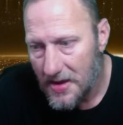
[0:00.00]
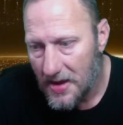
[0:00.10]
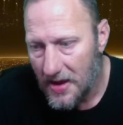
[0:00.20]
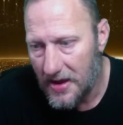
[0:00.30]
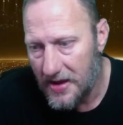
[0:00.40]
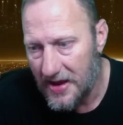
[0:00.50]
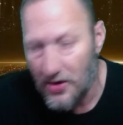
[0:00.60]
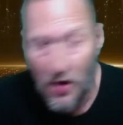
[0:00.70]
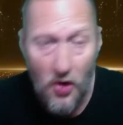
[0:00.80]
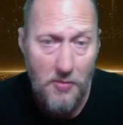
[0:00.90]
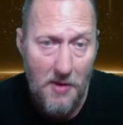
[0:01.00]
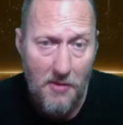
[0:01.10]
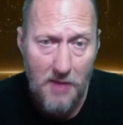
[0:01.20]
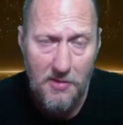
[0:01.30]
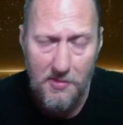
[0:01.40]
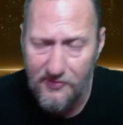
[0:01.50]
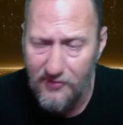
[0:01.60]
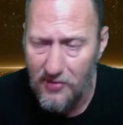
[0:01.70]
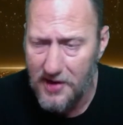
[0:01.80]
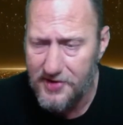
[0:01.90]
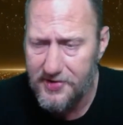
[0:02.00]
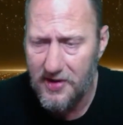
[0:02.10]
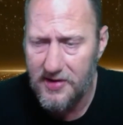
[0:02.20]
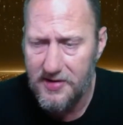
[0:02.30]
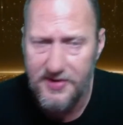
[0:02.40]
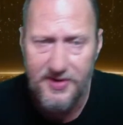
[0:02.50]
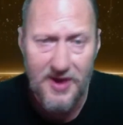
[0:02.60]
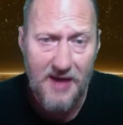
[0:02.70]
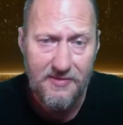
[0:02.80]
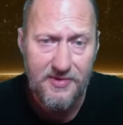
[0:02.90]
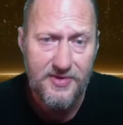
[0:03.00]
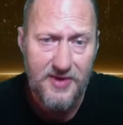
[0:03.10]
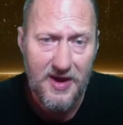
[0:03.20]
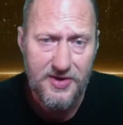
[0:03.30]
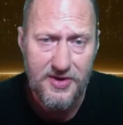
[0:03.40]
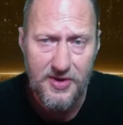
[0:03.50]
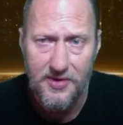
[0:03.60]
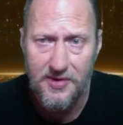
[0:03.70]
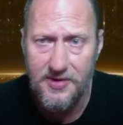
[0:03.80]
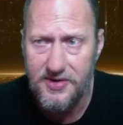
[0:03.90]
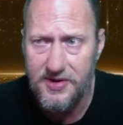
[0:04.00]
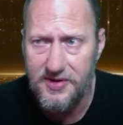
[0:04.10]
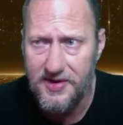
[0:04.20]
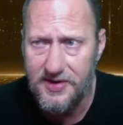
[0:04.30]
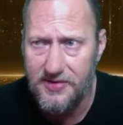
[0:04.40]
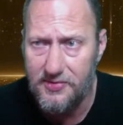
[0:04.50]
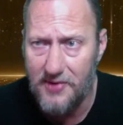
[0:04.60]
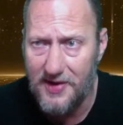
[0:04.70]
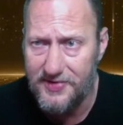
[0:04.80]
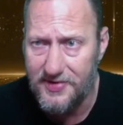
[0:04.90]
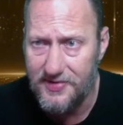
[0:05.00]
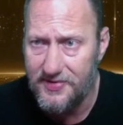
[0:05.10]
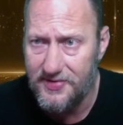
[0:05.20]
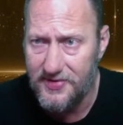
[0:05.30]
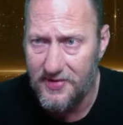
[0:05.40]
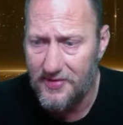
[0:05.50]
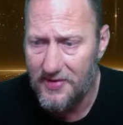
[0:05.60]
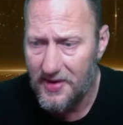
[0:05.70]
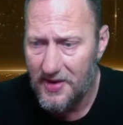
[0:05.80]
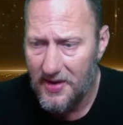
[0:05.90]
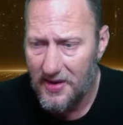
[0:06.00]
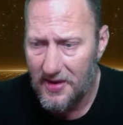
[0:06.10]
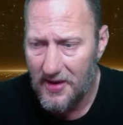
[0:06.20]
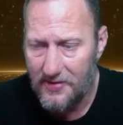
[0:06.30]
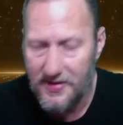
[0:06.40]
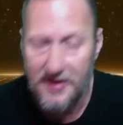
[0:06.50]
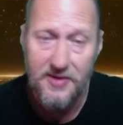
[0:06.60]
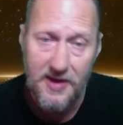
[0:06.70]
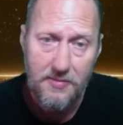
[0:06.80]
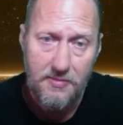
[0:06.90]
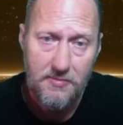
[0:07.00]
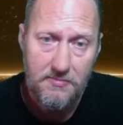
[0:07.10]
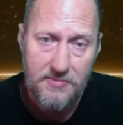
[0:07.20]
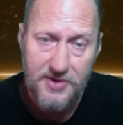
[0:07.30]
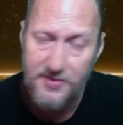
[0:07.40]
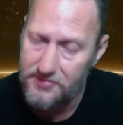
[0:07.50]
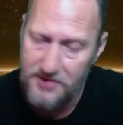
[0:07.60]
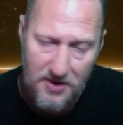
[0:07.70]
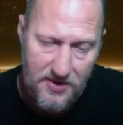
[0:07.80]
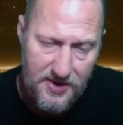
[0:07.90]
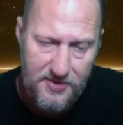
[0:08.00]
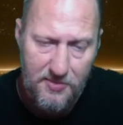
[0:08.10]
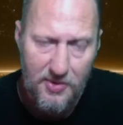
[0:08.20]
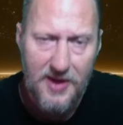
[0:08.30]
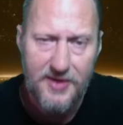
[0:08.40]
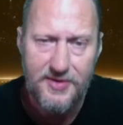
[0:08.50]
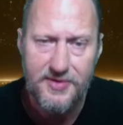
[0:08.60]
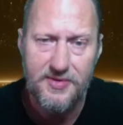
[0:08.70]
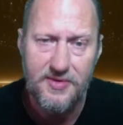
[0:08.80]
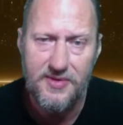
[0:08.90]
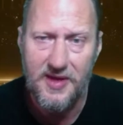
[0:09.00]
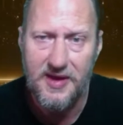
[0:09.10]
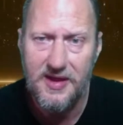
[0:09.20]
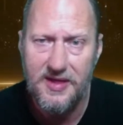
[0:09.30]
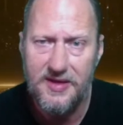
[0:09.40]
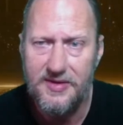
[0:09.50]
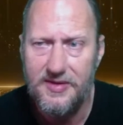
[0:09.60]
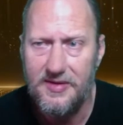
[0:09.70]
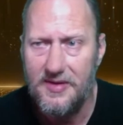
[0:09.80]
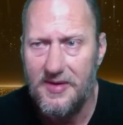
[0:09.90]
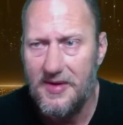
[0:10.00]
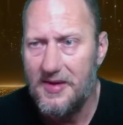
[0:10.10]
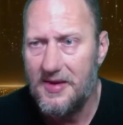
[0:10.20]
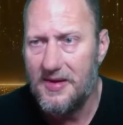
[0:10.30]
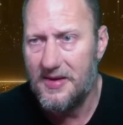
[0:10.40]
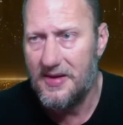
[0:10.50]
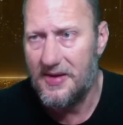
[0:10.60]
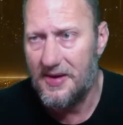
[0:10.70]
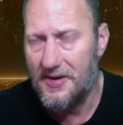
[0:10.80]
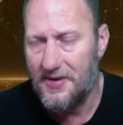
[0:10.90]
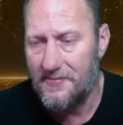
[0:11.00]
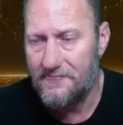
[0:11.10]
And I called my mama before I started this live just to see how she's doing, and she said she was resting. So I was like, okay, just get some rest, take it easy. And